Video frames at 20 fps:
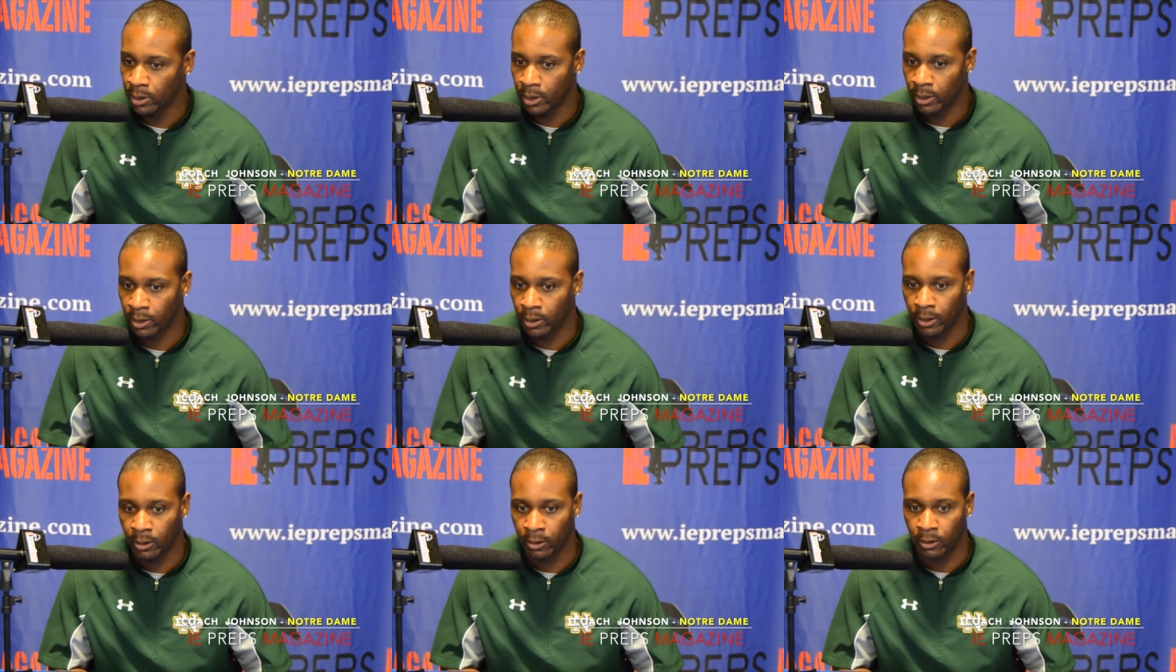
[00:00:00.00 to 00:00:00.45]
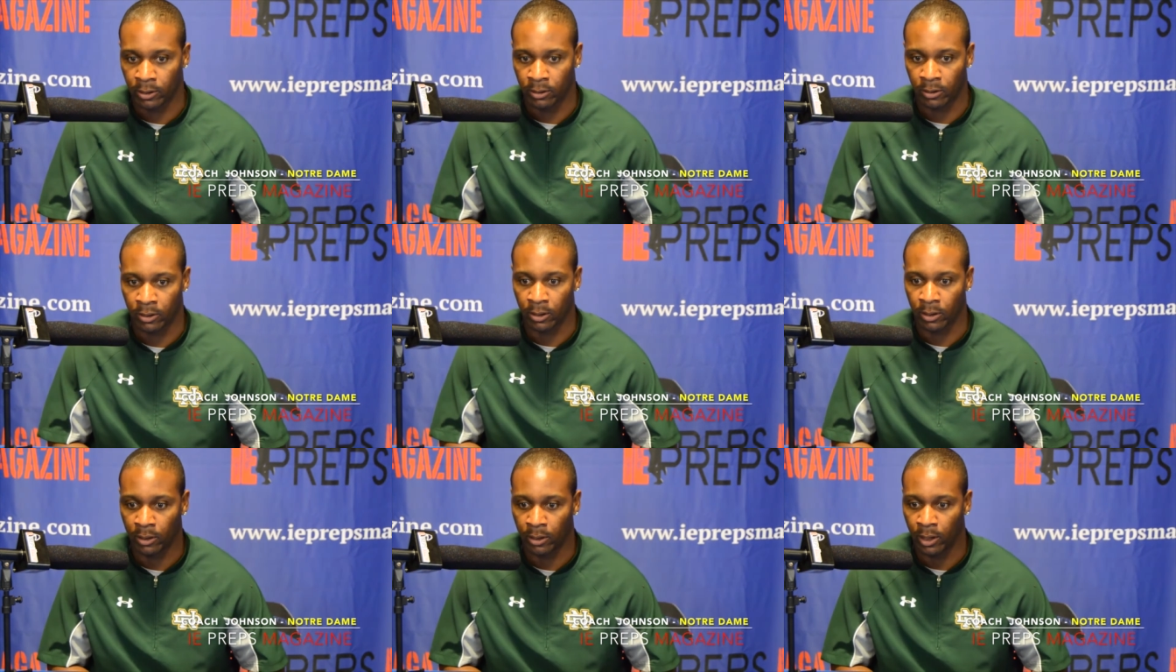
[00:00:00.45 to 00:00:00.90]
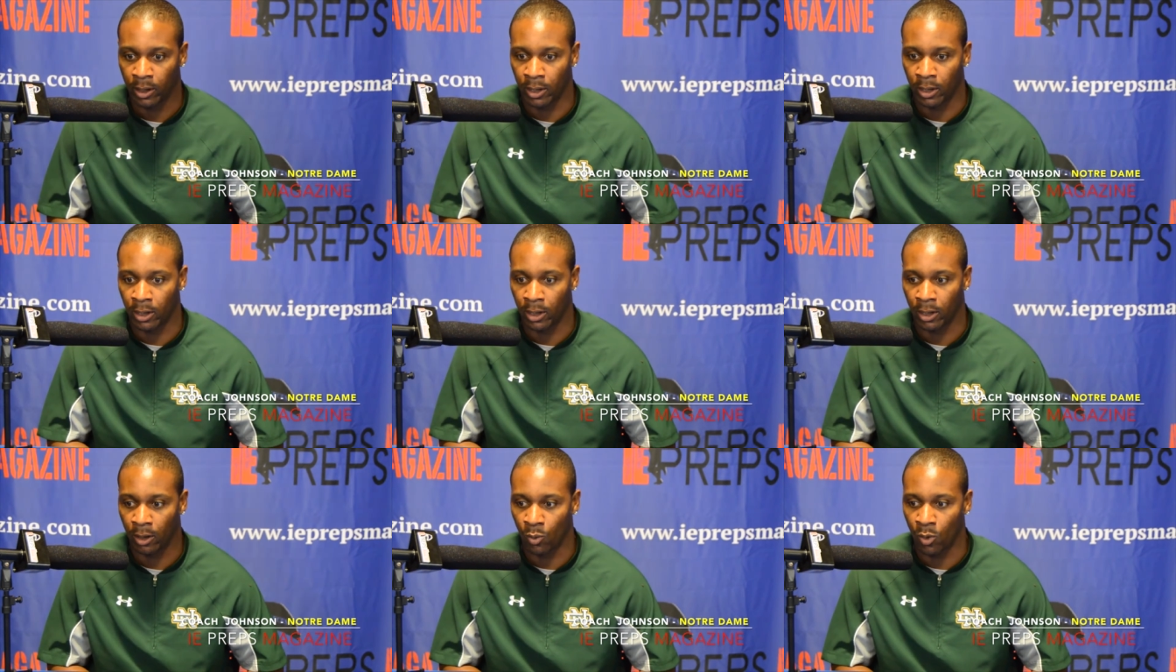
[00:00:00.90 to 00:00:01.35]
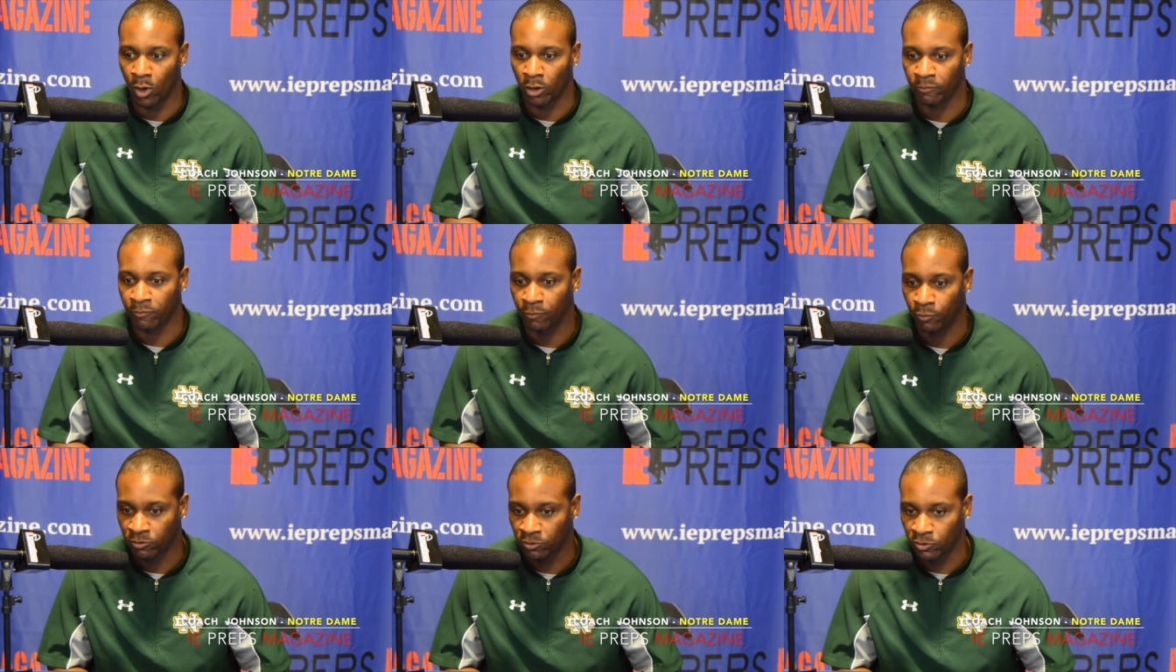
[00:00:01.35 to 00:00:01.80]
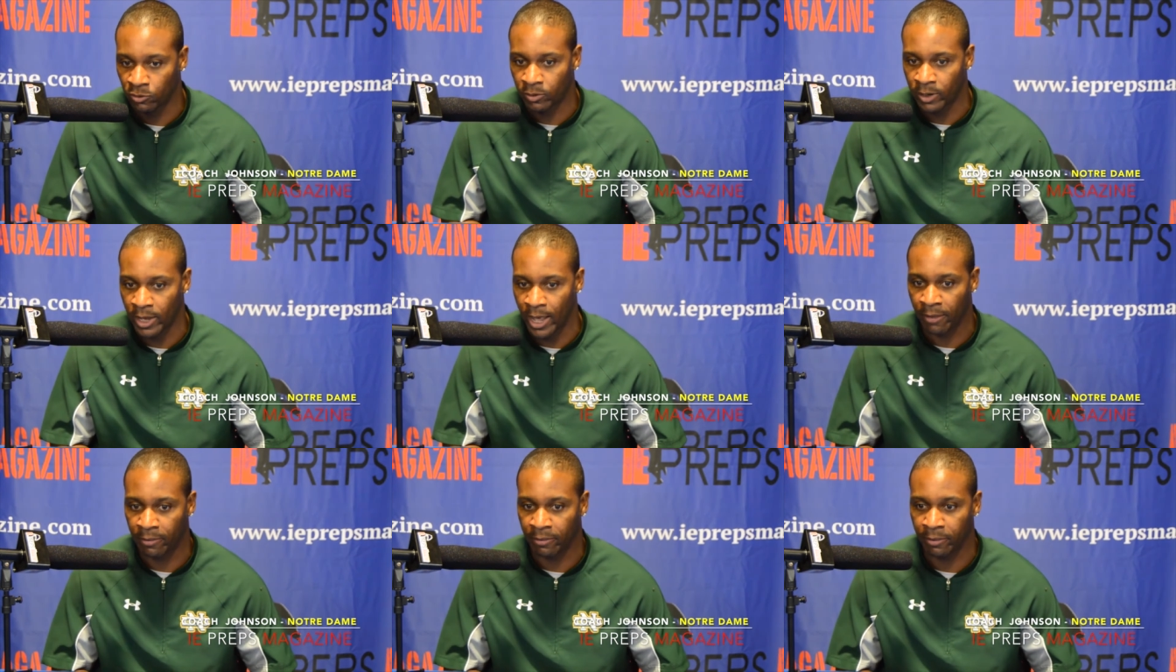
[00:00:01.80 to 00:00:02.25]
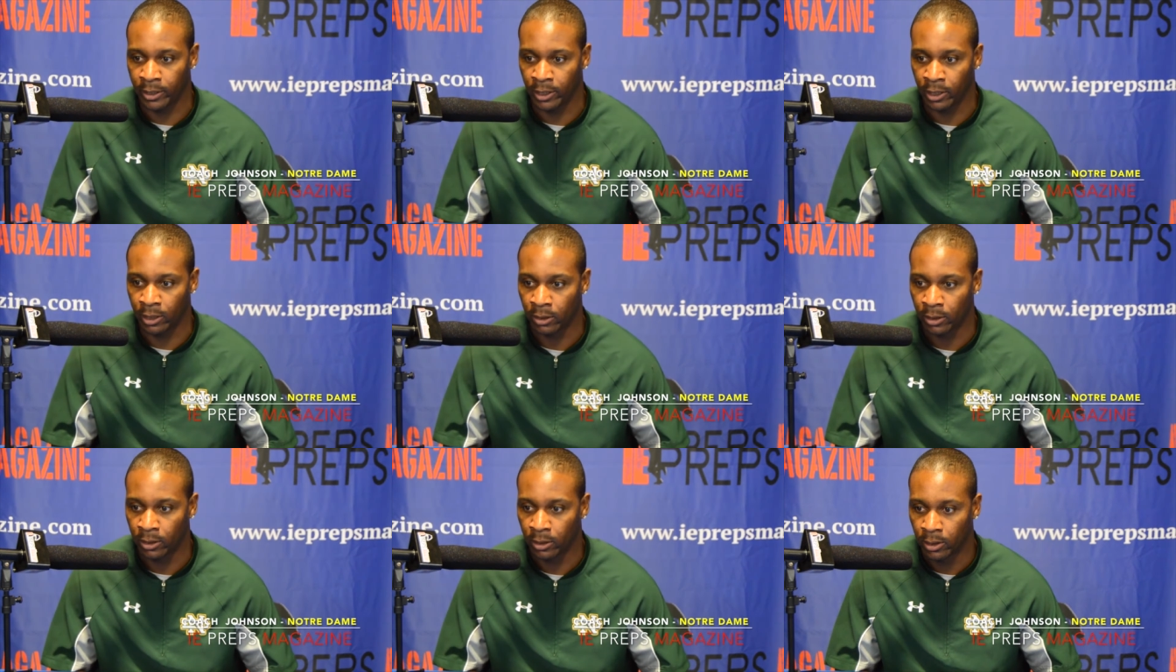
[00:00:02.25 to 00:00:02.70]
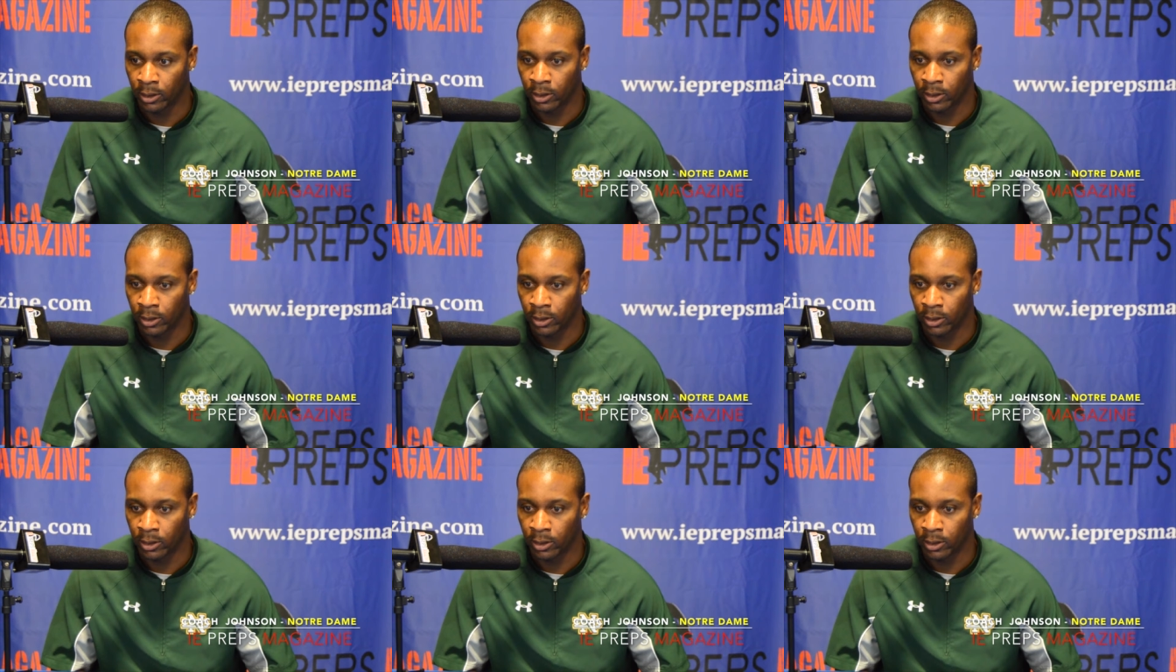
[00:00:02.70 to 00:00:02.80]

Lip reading: inherited a wonderful student athlete,